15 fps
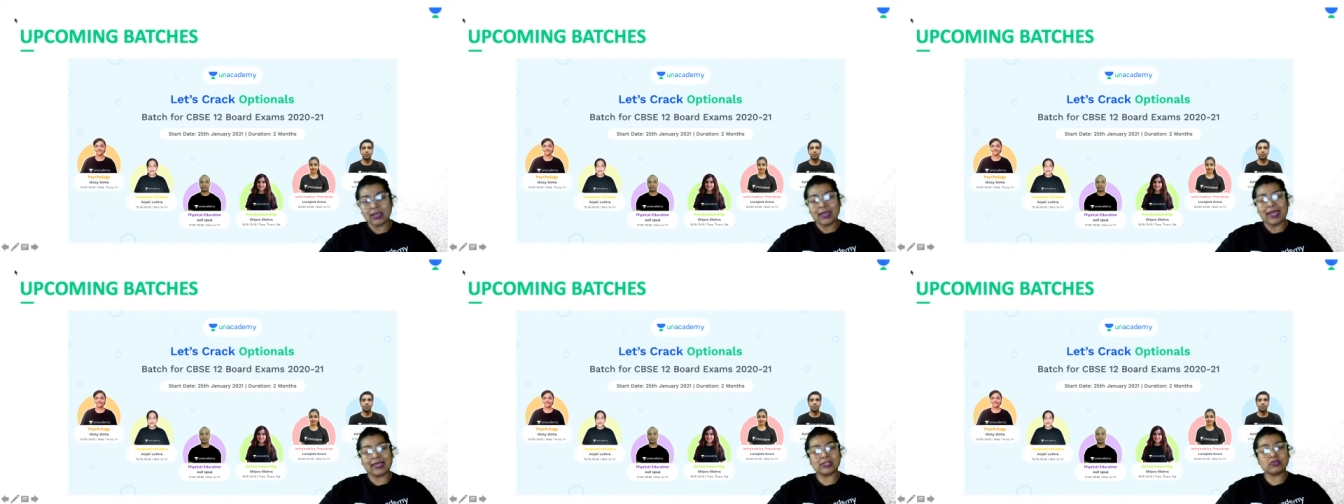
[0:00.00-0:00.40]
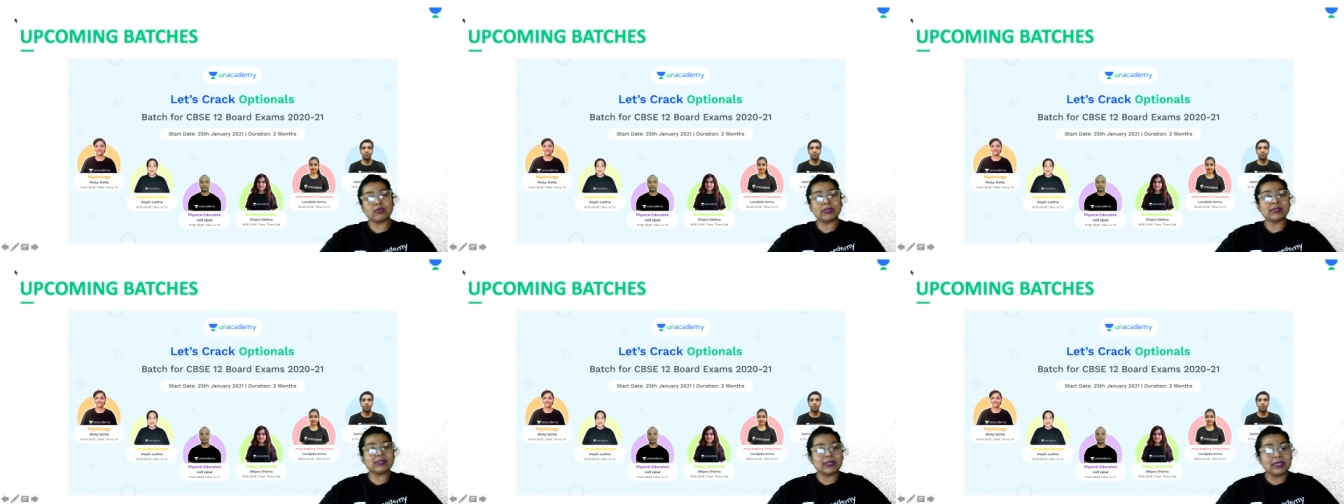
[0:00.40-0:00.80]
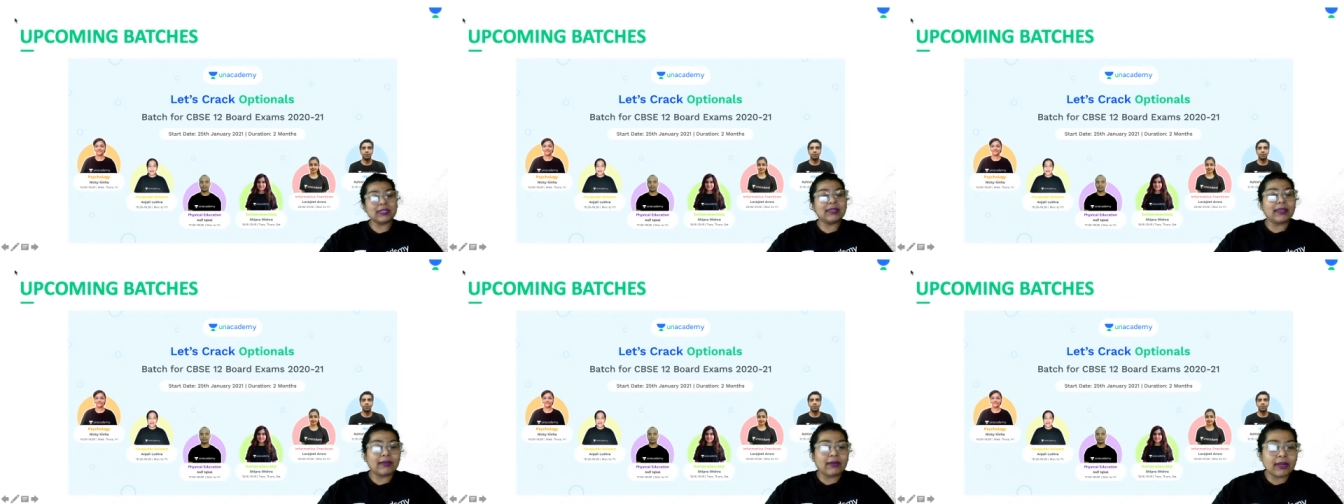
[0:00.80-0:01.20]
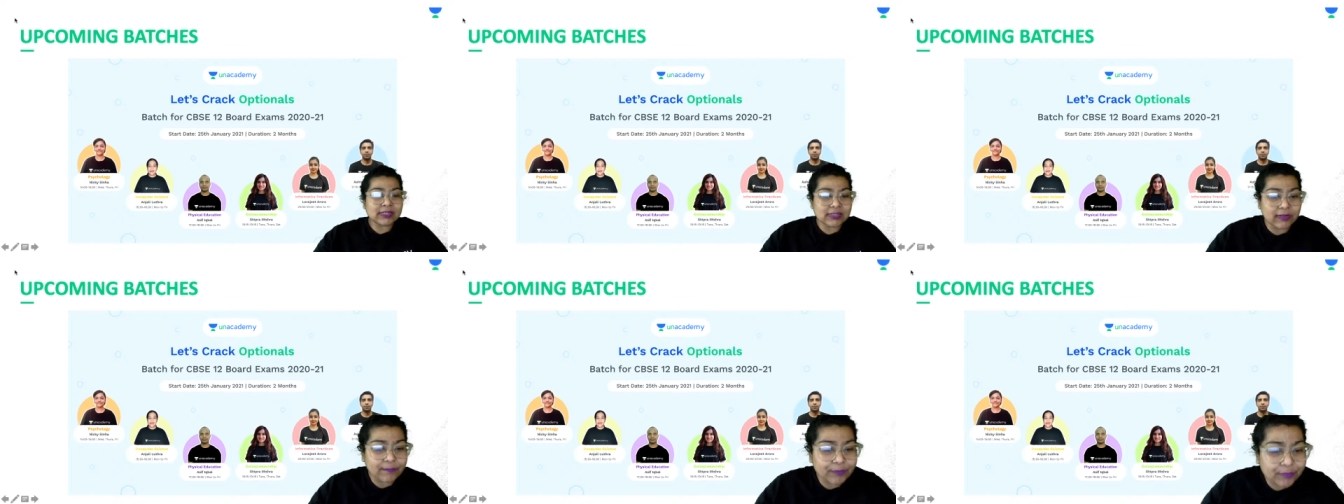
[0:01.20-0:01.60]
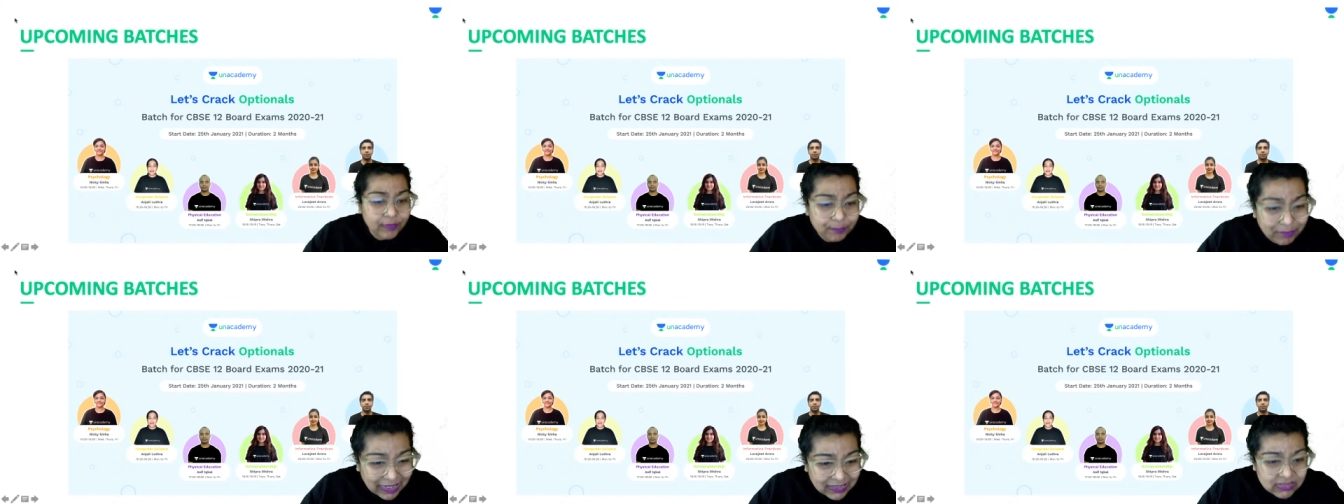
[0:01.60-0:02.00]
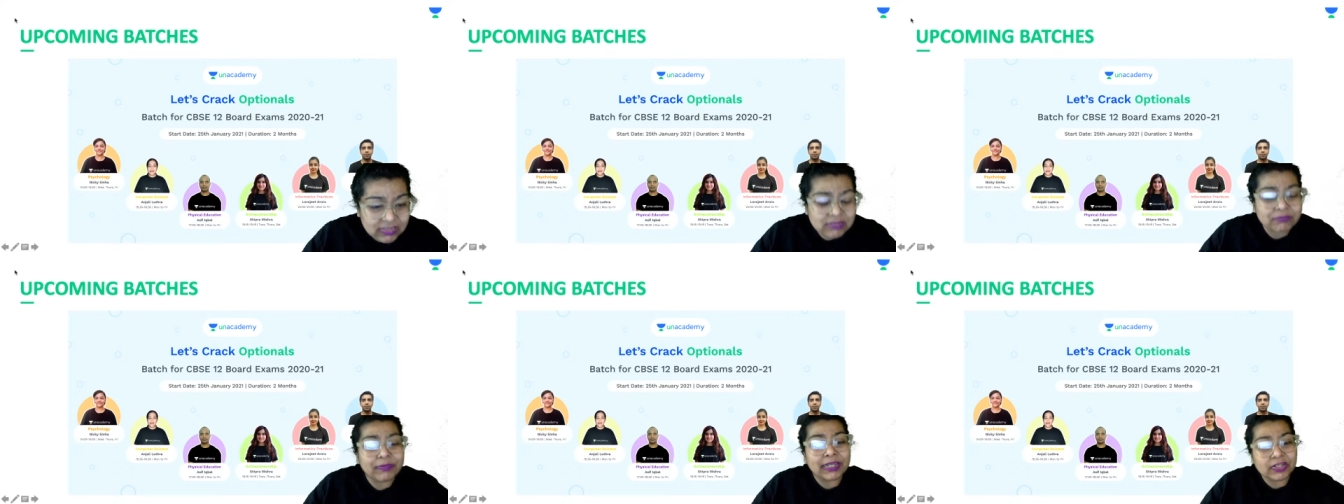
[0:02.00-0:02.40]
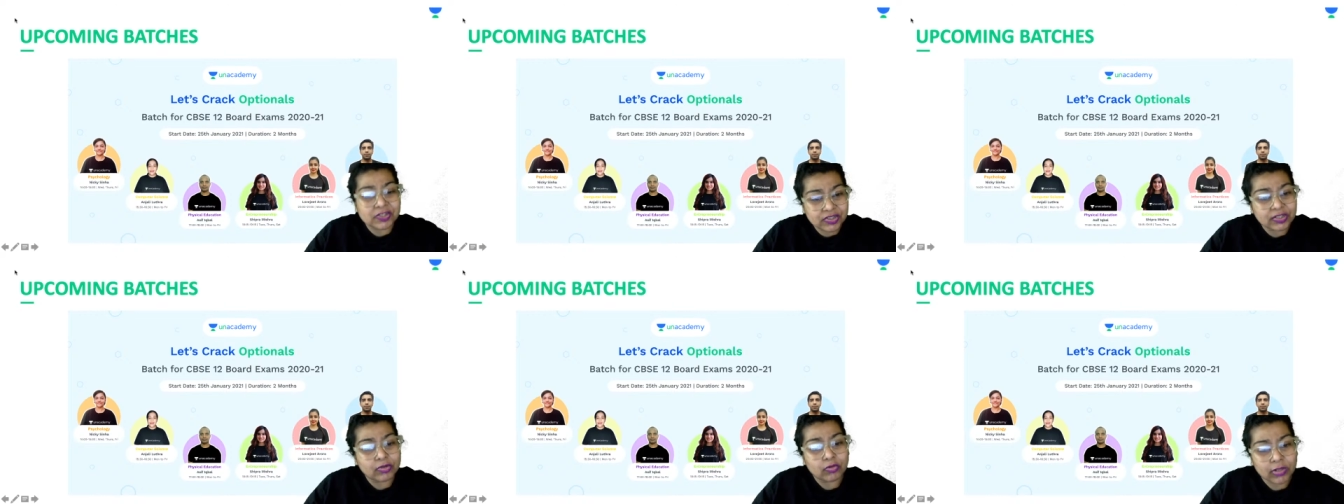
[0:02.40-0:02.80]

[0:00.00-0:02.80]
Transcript: As you can see, there are some batches mentioned.